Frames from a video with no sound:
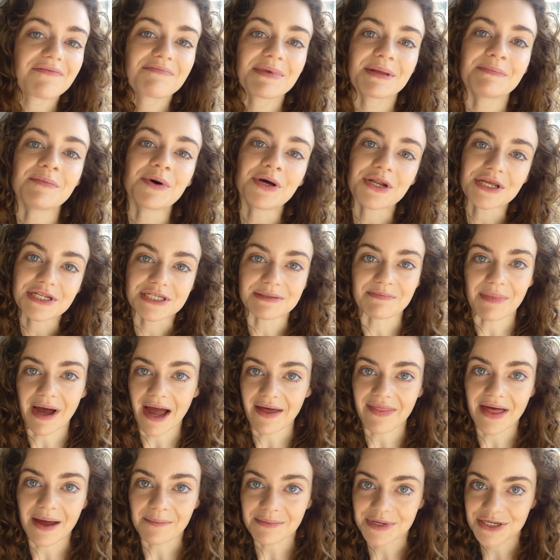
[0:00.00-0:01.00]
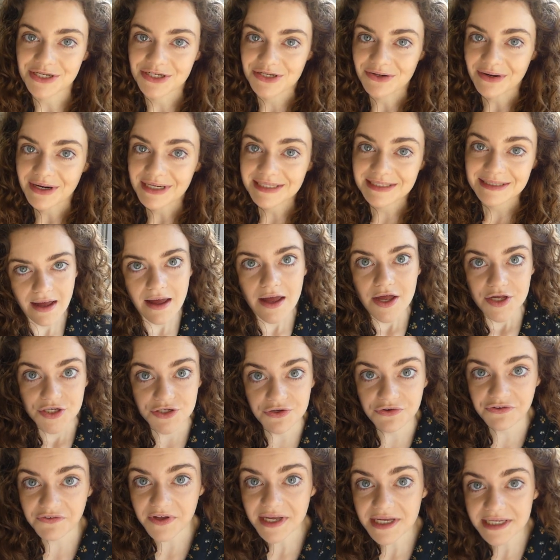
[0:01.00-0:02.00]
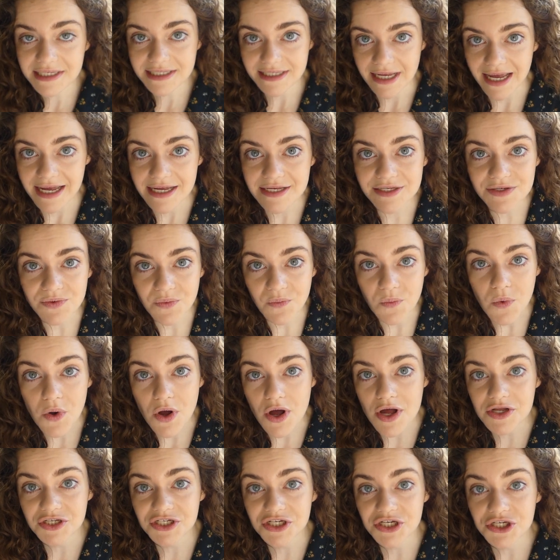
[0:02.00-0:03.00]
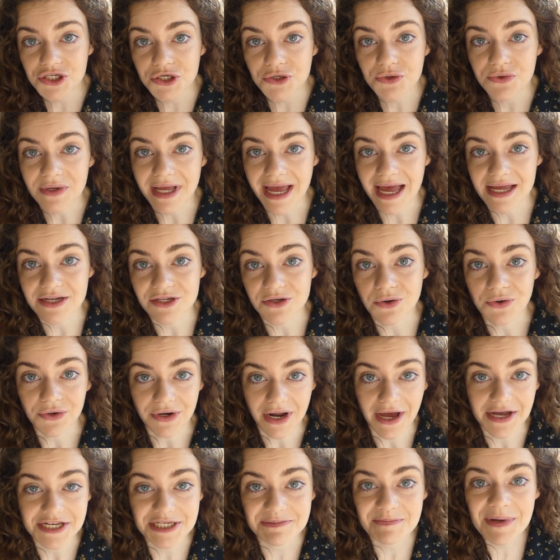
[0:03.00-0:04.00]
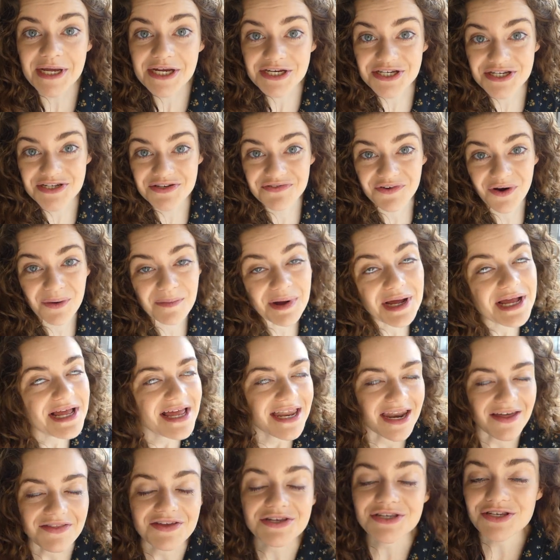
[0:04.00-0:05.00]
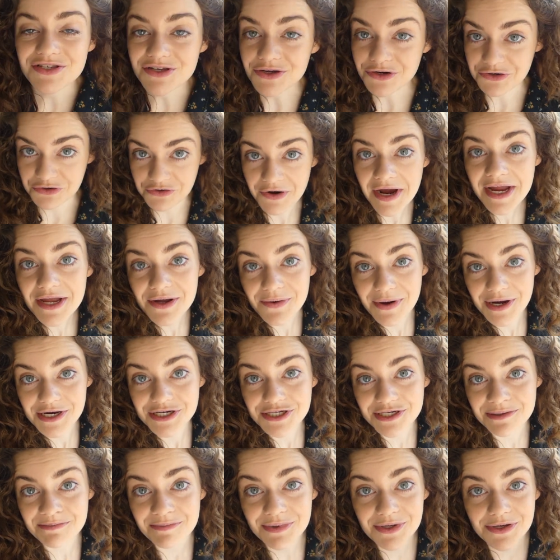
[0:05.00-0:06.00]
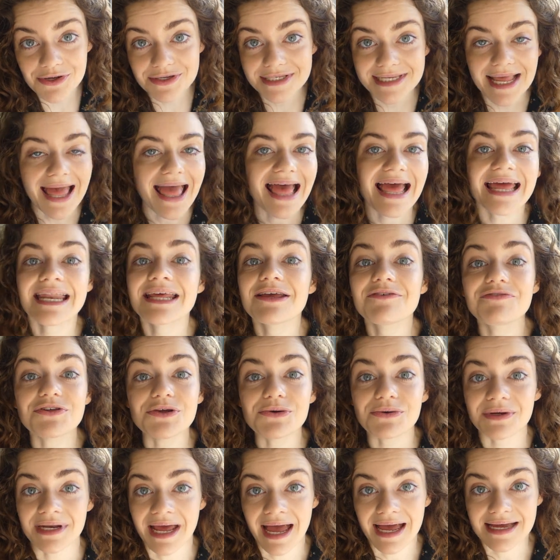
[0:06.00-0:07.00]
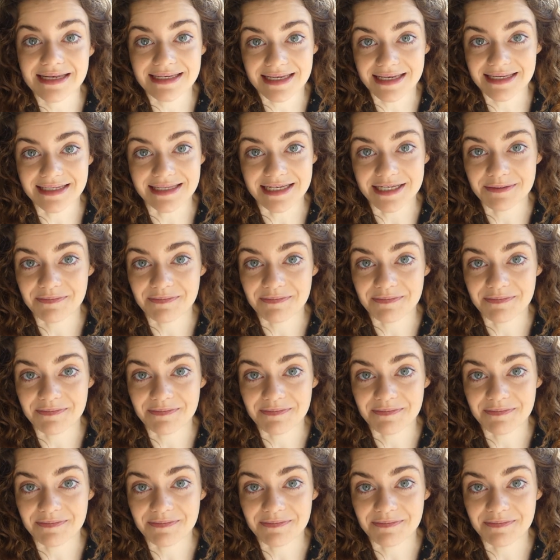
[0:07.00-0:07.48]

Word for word: me money to buy that meteorite. Sophia says, Where did you get your nice pictures from? Now, this is a great question because any of you can access these